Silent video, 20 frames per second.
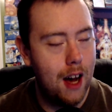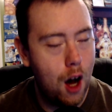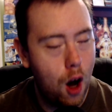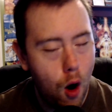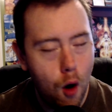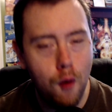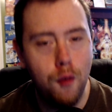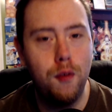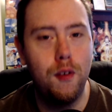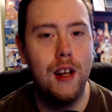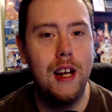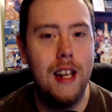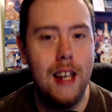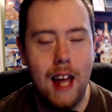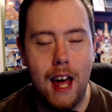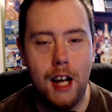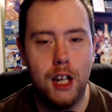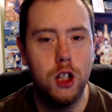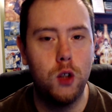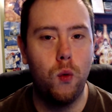Hopefully
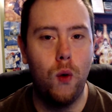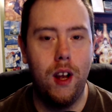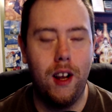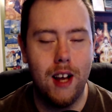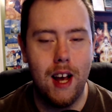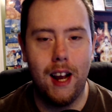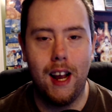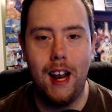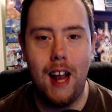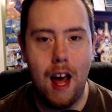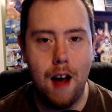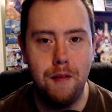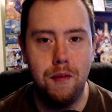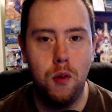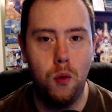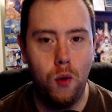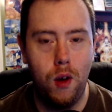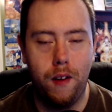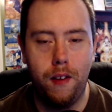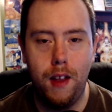next week I can have
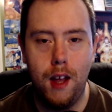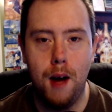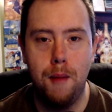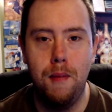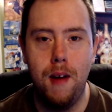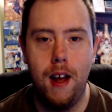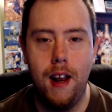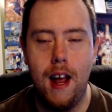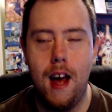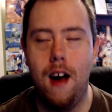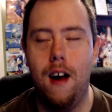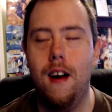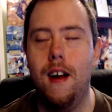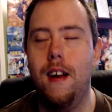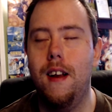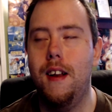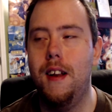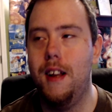the weekly update out